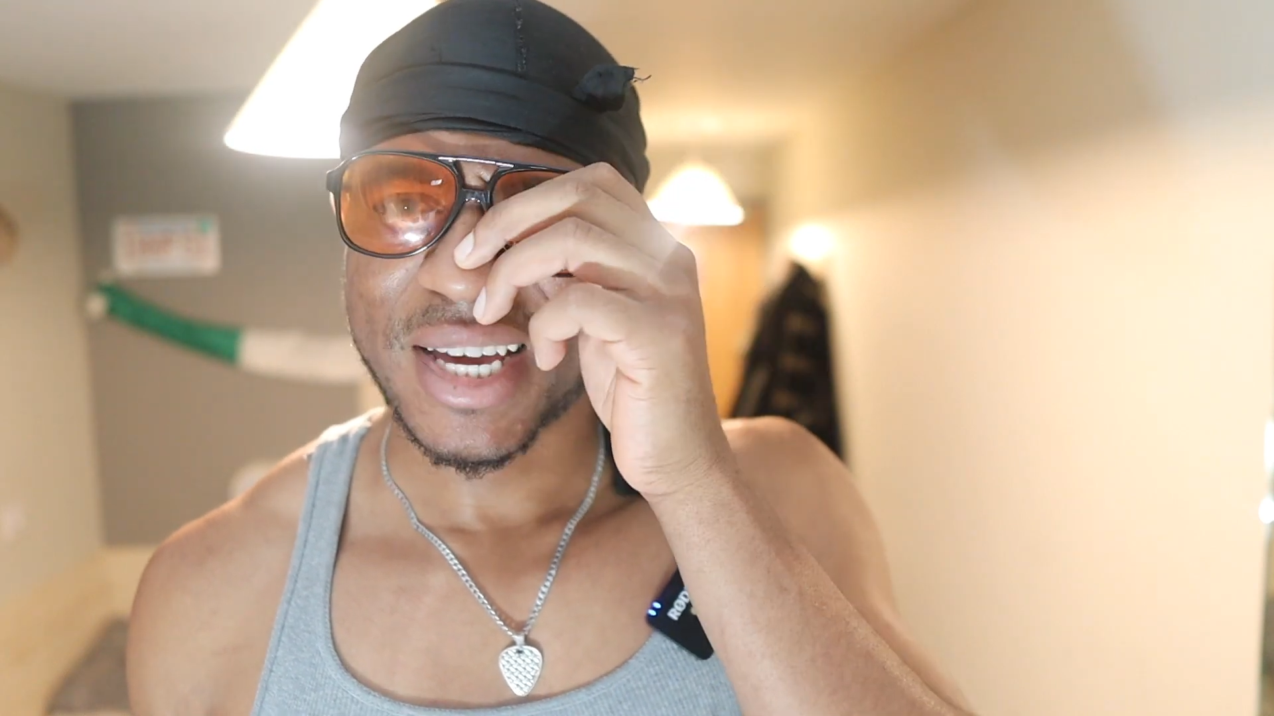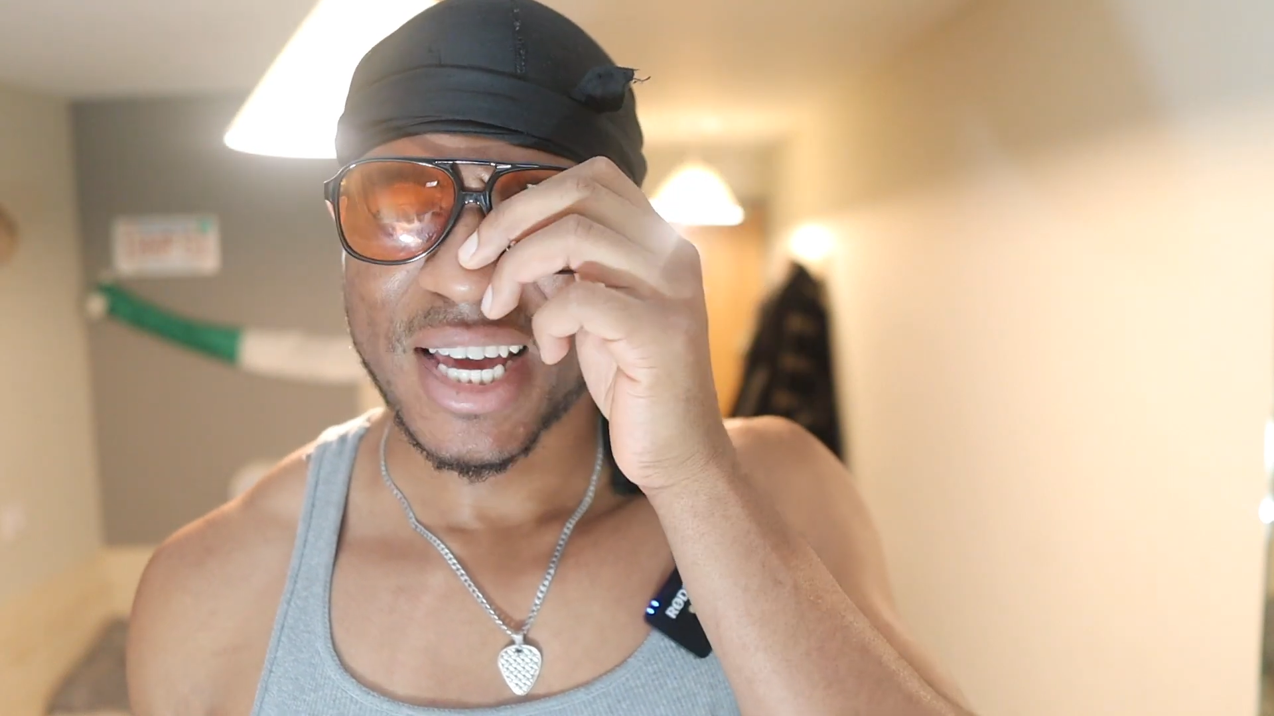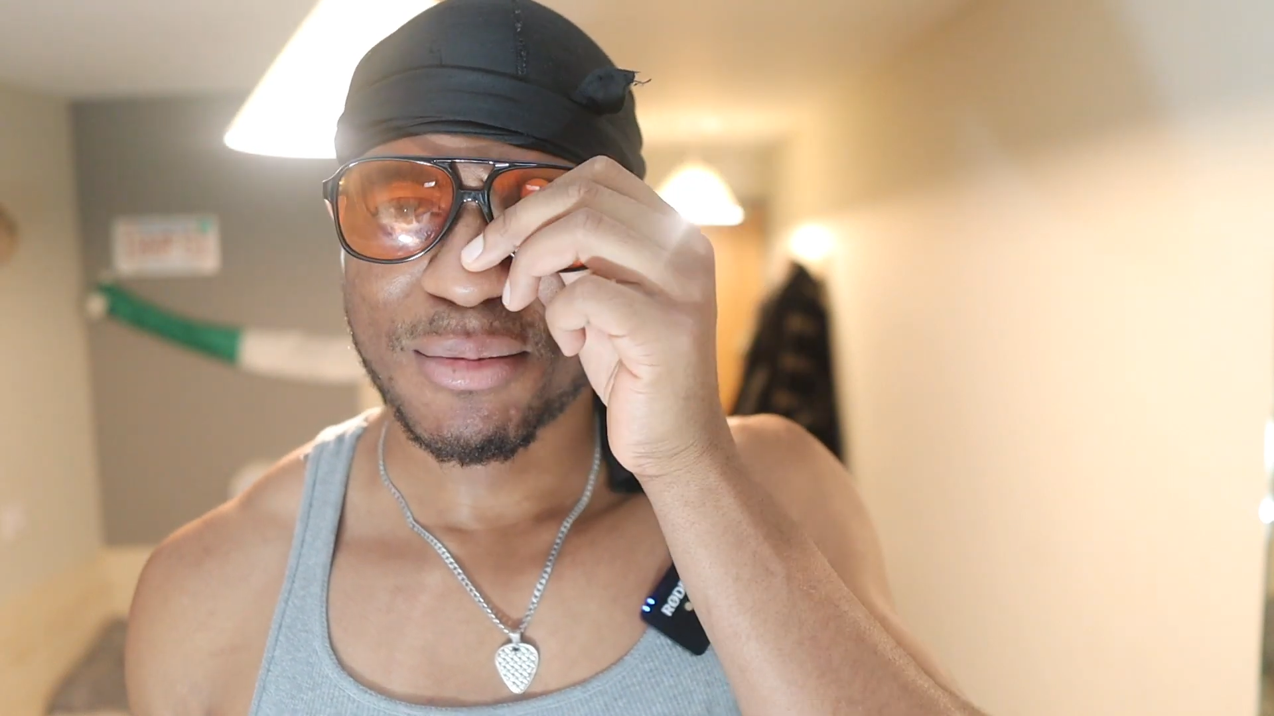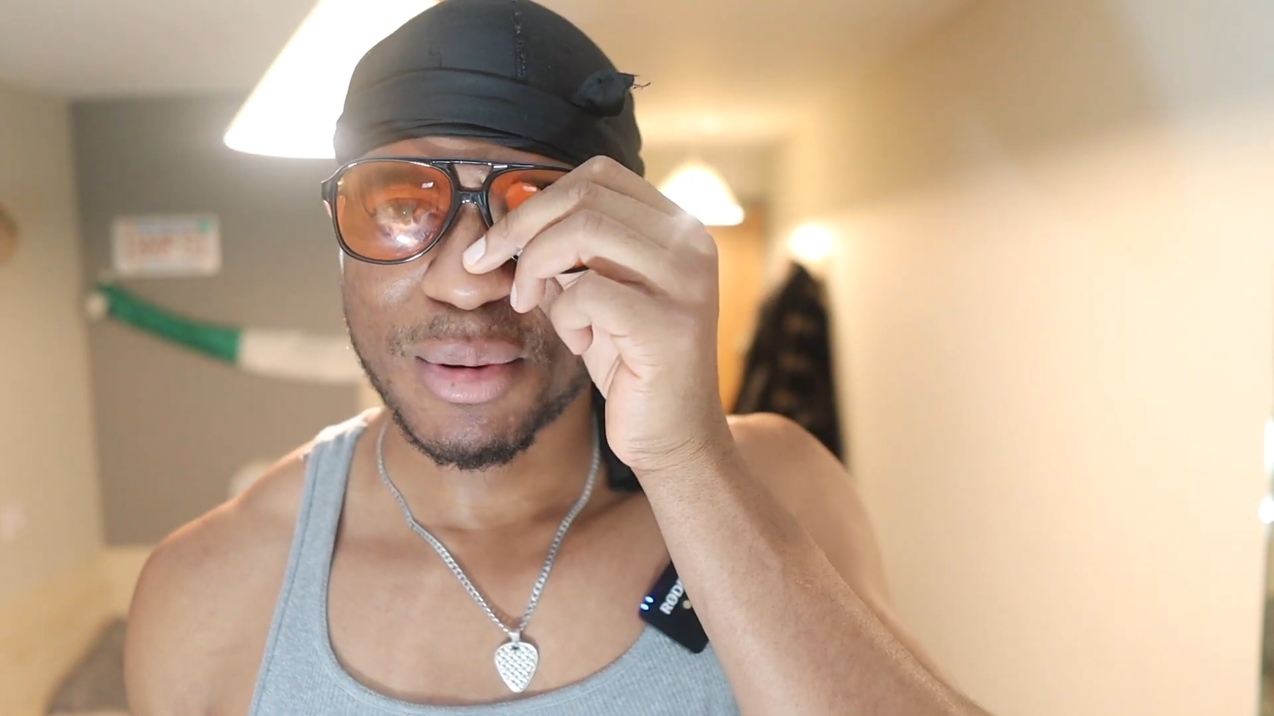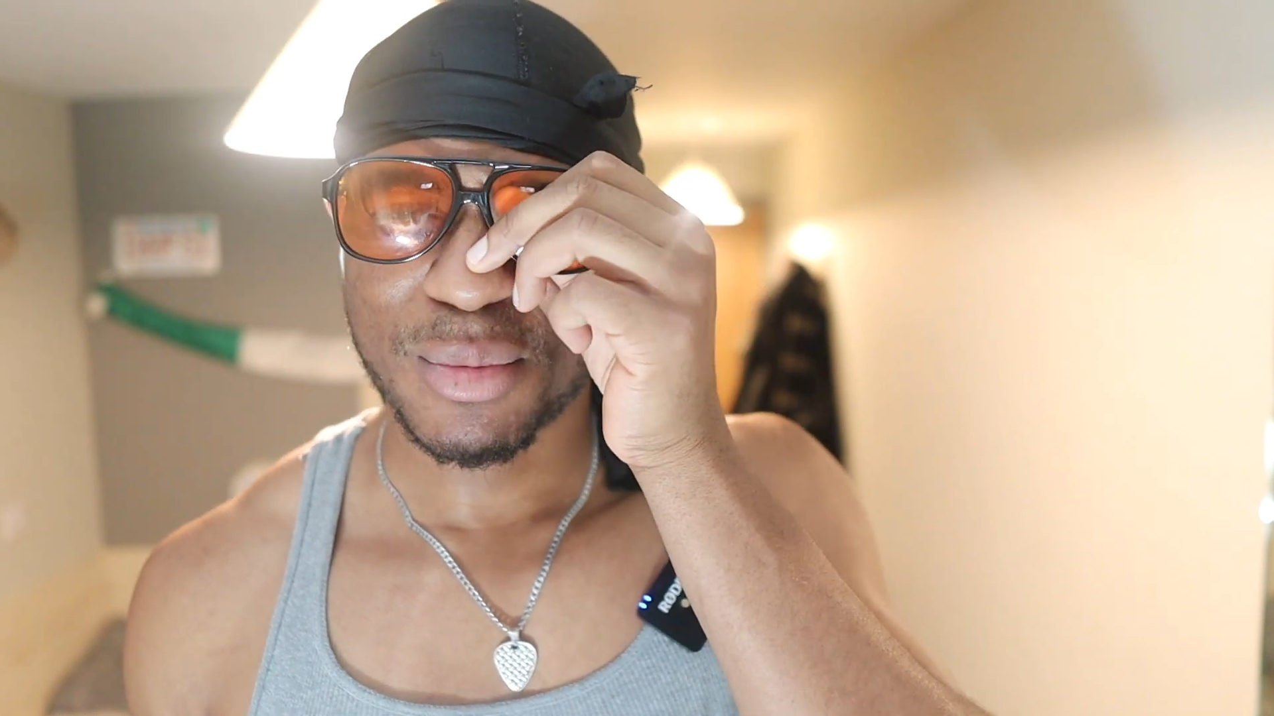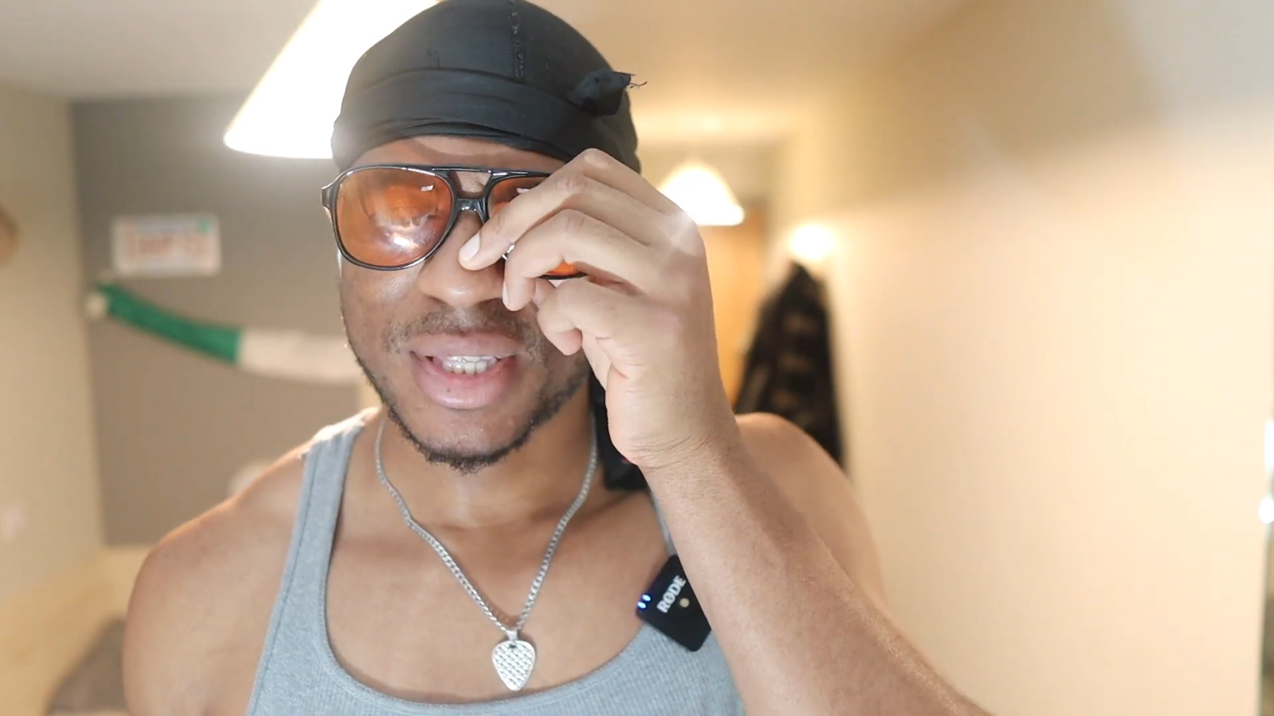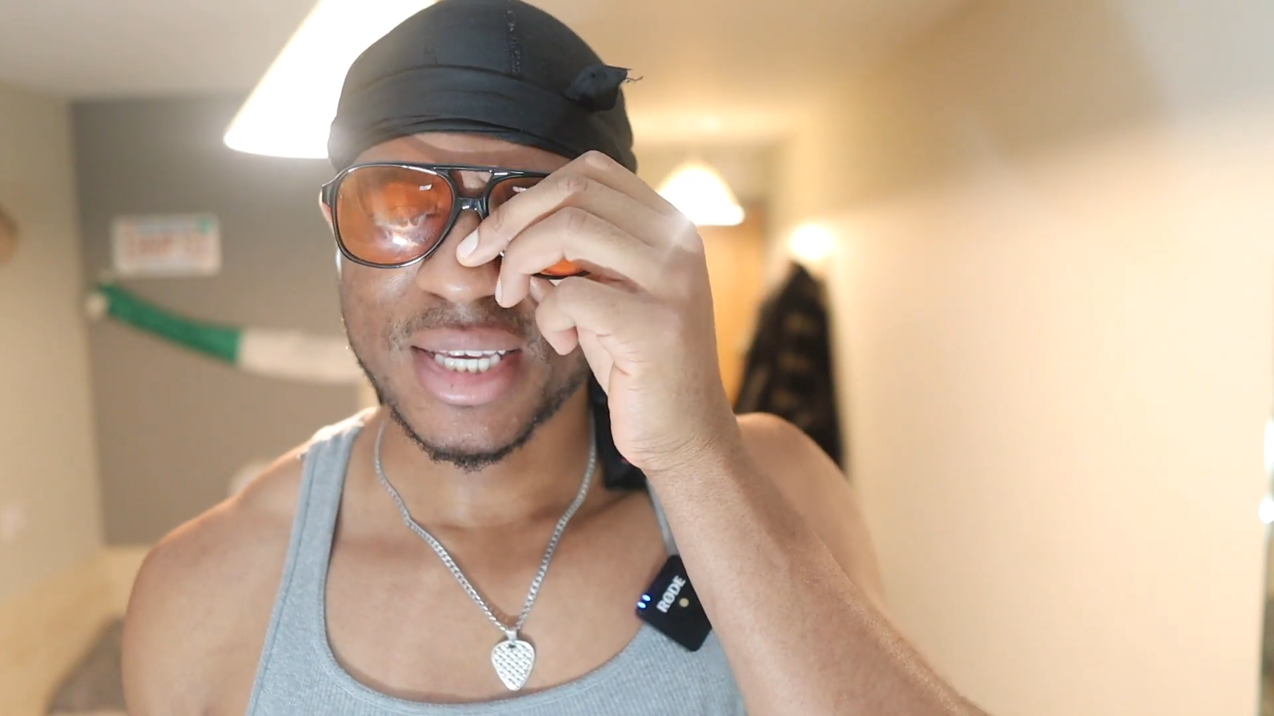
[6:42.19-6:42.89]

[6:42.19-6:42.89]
I can't remember what